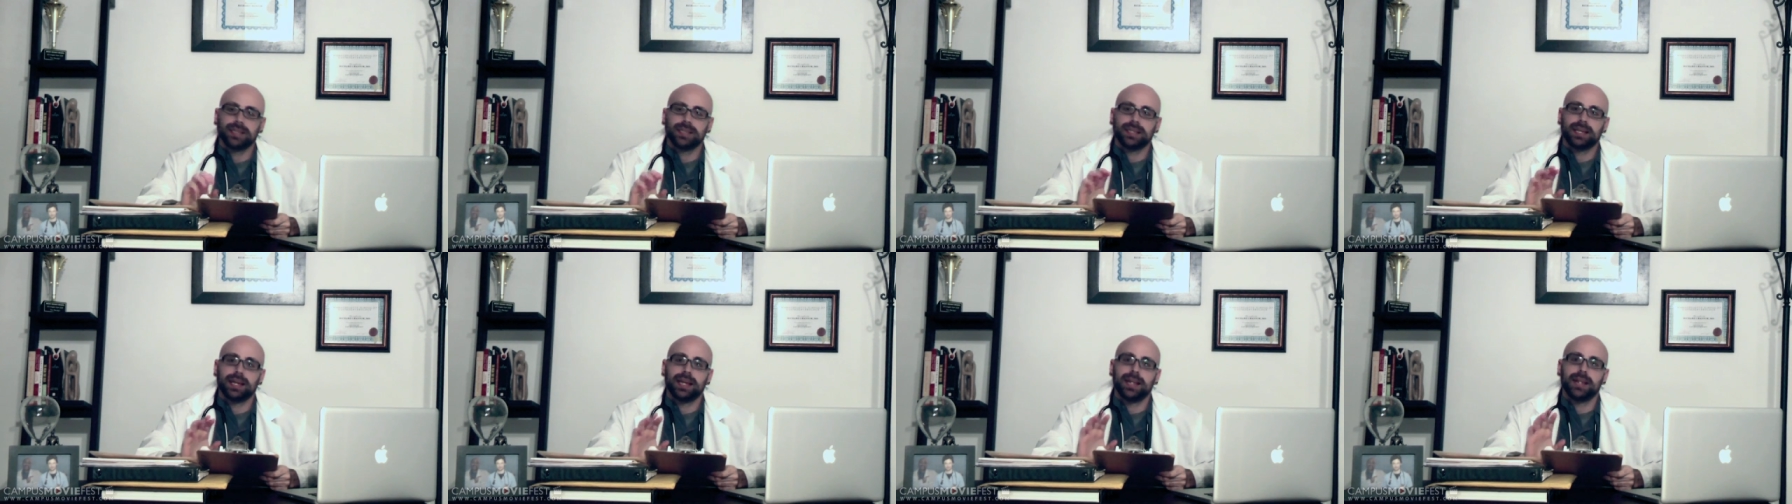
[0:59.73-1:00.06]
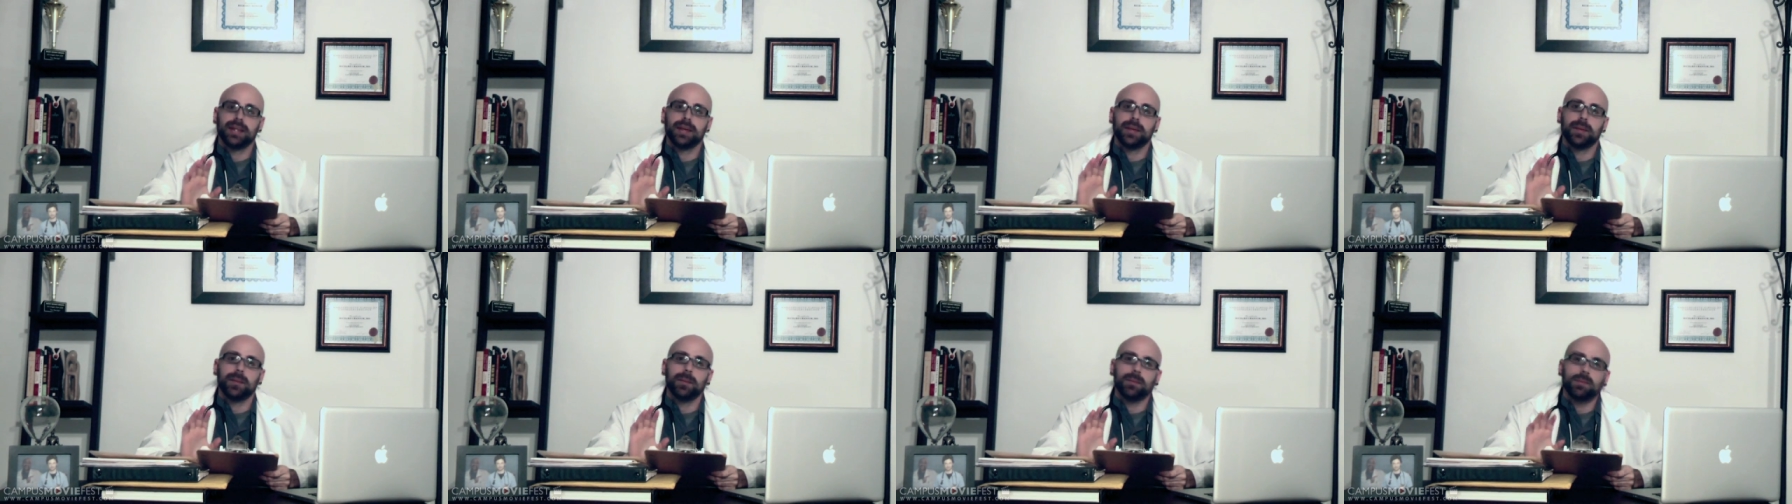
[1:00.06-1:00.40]

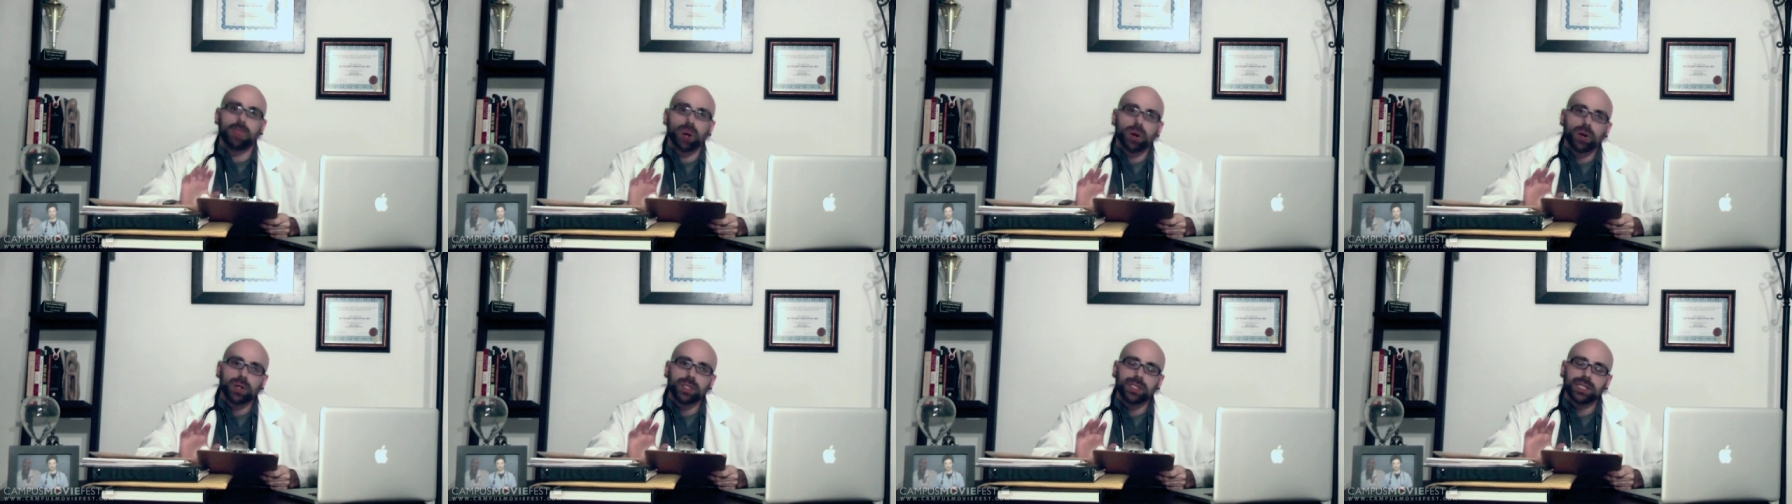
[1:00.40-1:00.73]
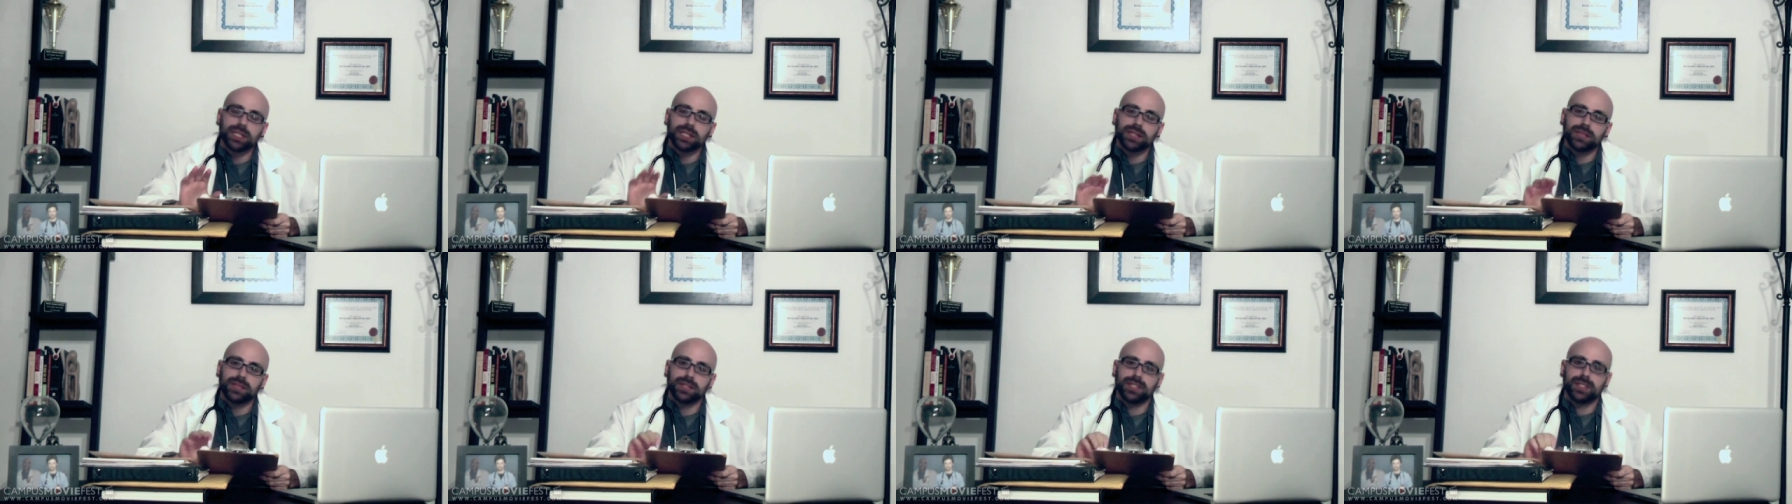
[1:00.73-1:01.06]
that most
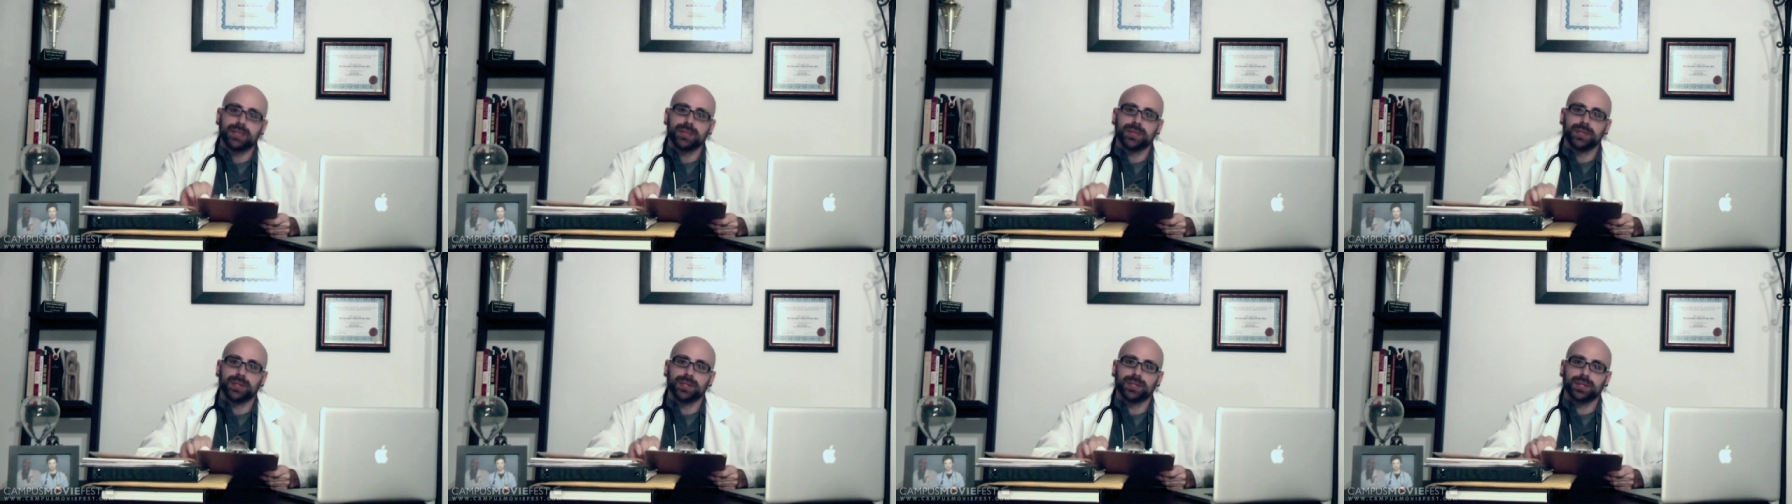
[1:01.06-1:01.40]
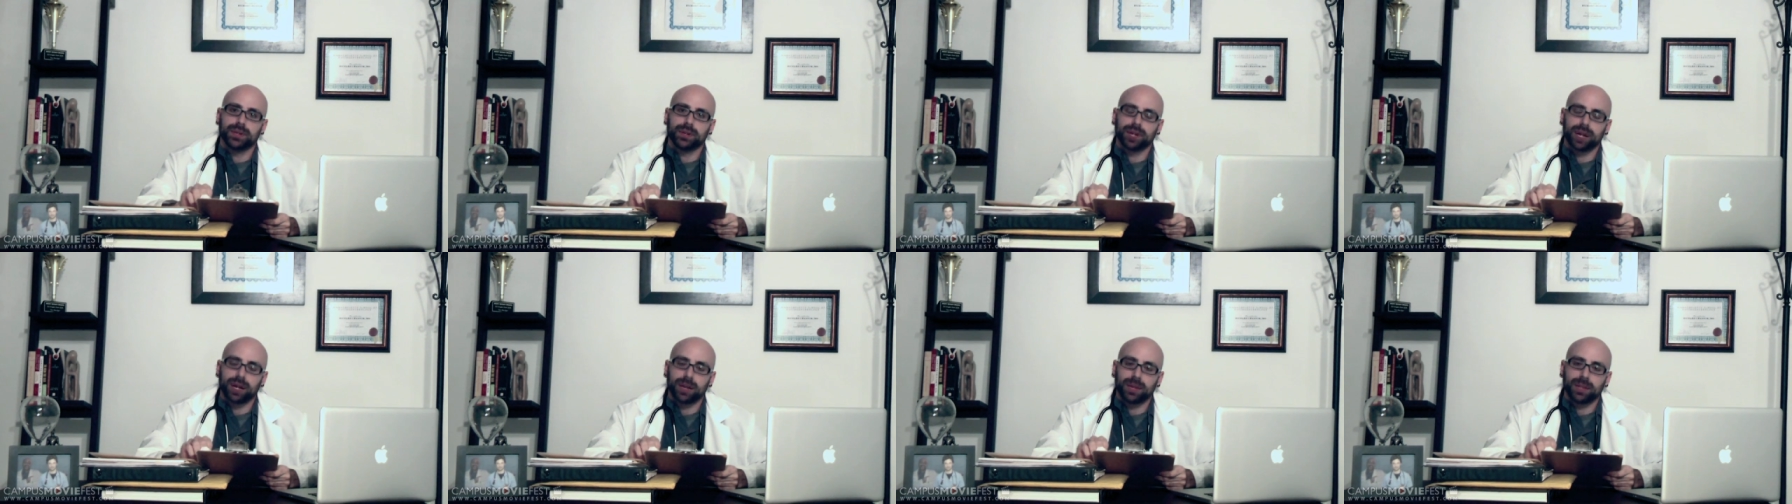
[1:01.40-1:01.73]
individuals
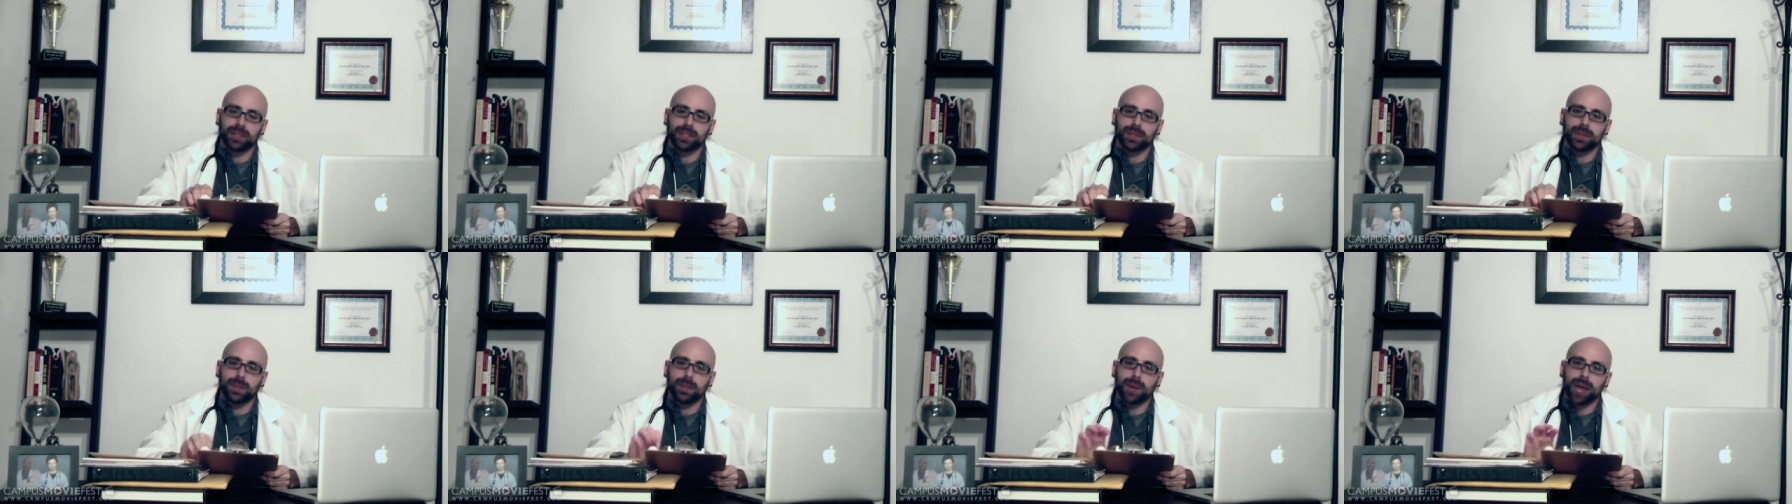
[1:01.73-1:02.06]
are able to